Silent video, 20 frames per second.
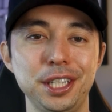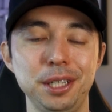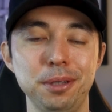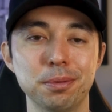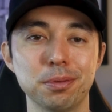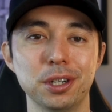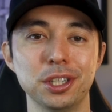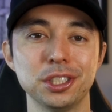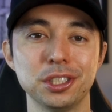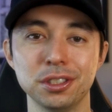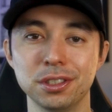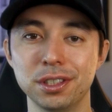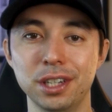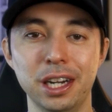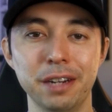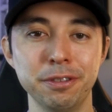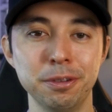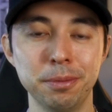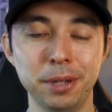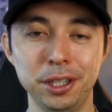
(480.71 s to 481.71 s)
heat presser,
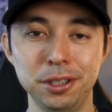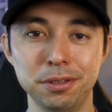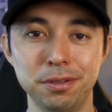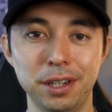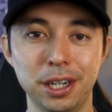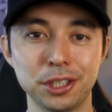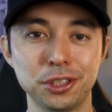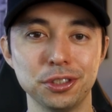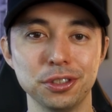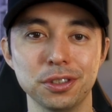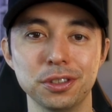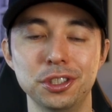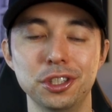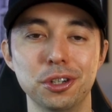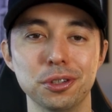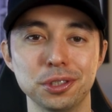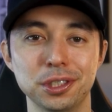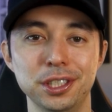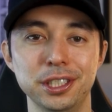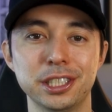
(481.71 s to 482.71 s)
every manufacturer
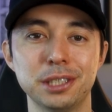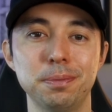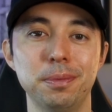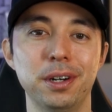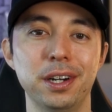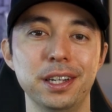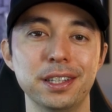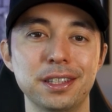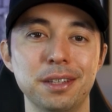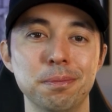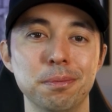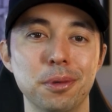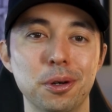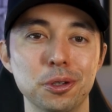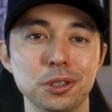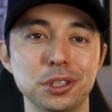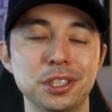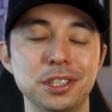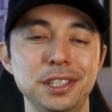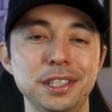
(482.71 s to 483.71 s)
knows this, but the
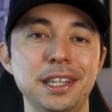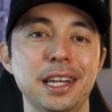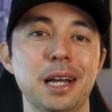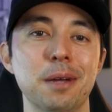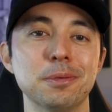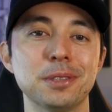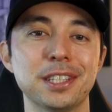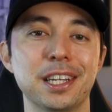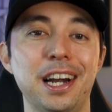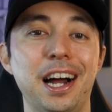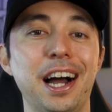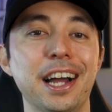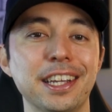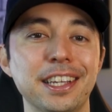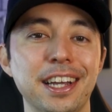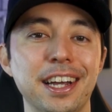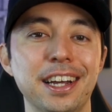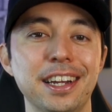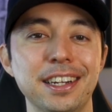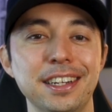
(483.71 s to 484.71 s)
most DMs that I
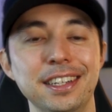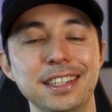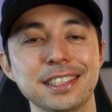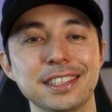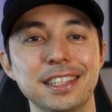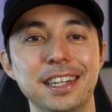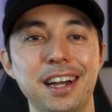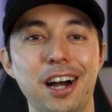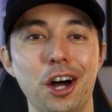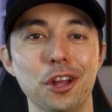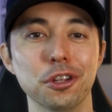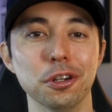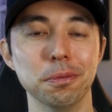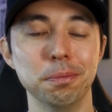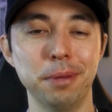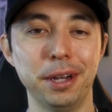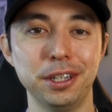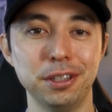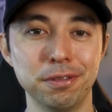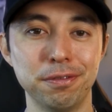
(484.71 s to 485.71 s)
get is other
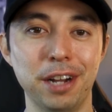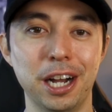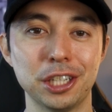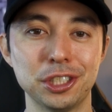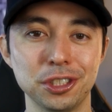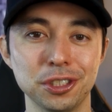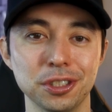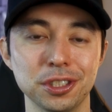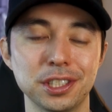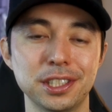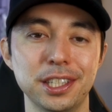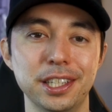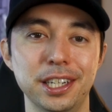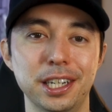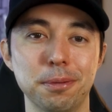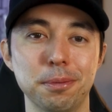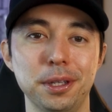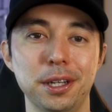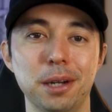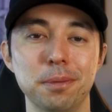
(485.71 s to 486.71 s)
manufacturers
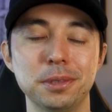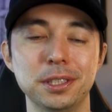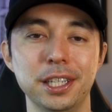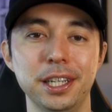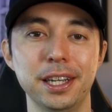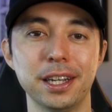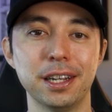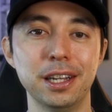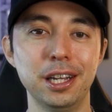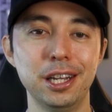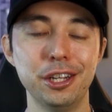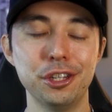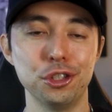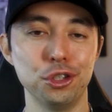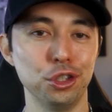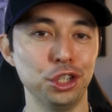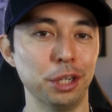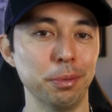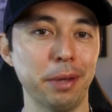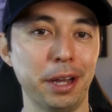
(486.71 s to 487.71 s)
hitting me up saying, do
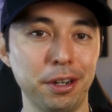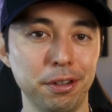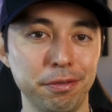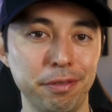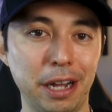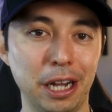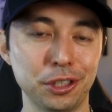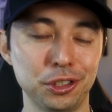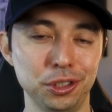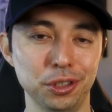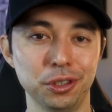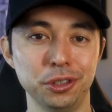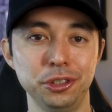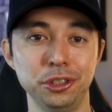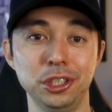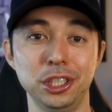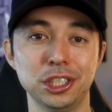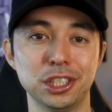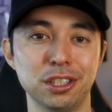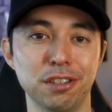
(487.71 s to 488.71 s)
you need manufacturer? Do
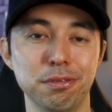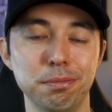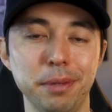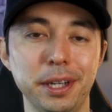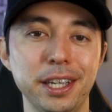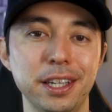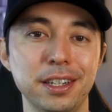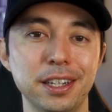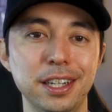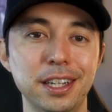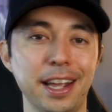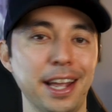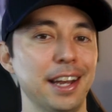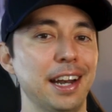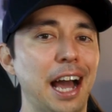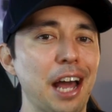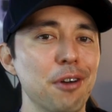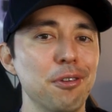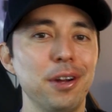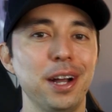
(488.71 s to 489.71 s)
you need stuff made? And
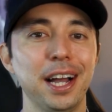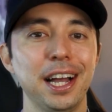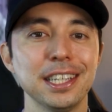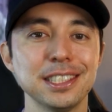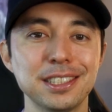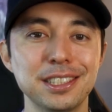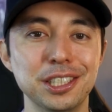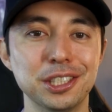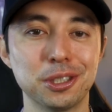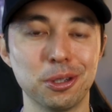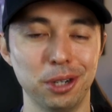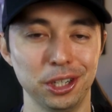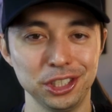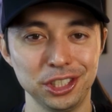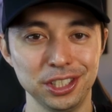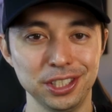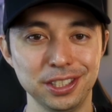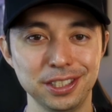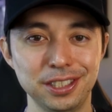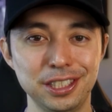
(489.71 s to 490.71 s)
I don't ask these
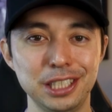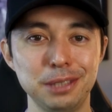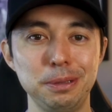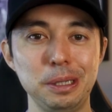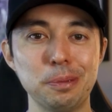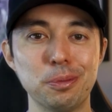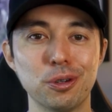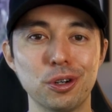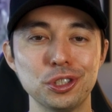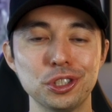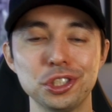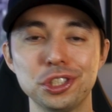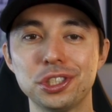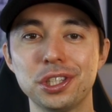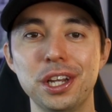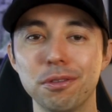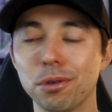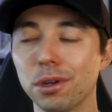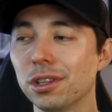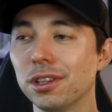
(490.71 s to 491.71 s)
questions. These people are just
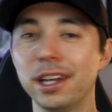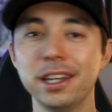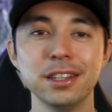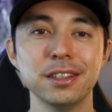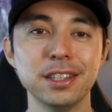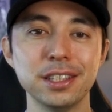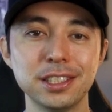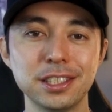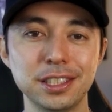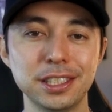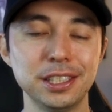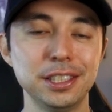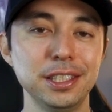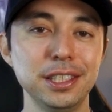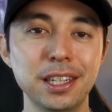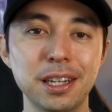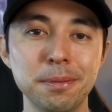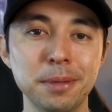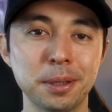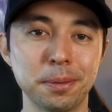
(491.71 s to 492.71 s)
relentlessly
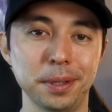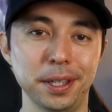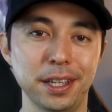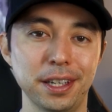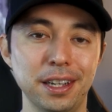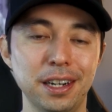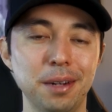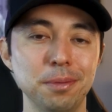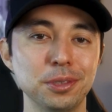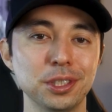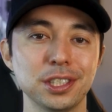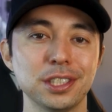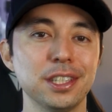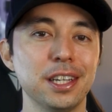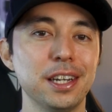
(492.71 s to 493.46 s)
DMing me. And I'm just